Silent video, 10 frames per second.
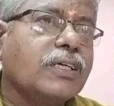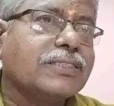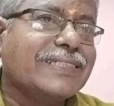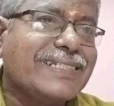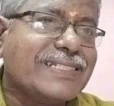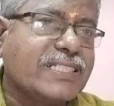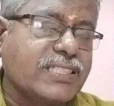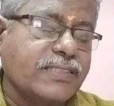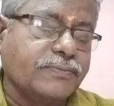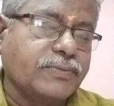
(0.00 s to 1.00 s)

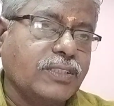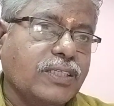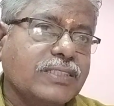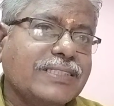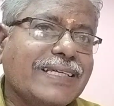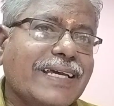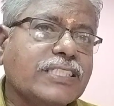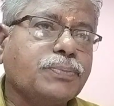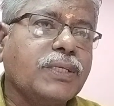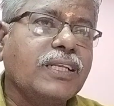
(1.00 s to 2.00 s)
Since she
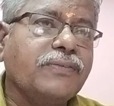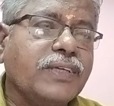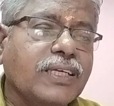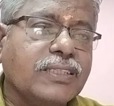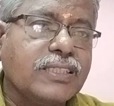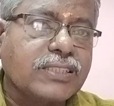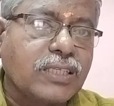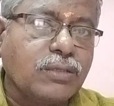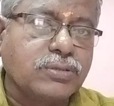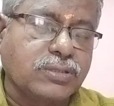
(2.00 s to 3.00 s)
has been living in this
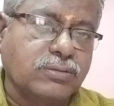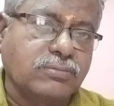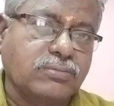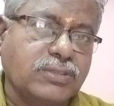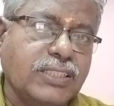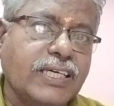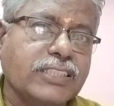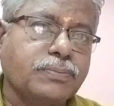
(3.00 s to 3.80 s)
house She has